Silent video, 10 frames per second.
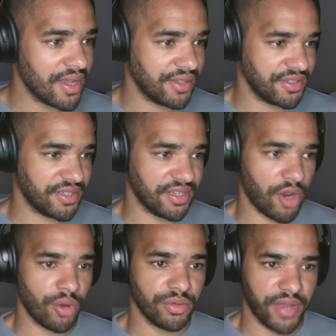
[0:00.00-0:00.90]
As it says,
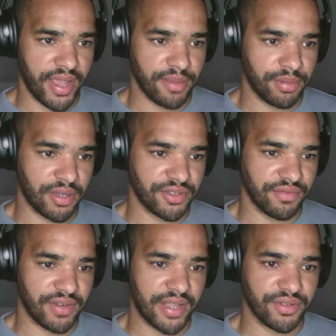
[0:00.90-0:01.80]
own 8 plots
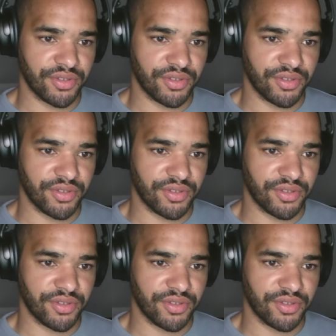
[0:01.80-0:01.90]
of land.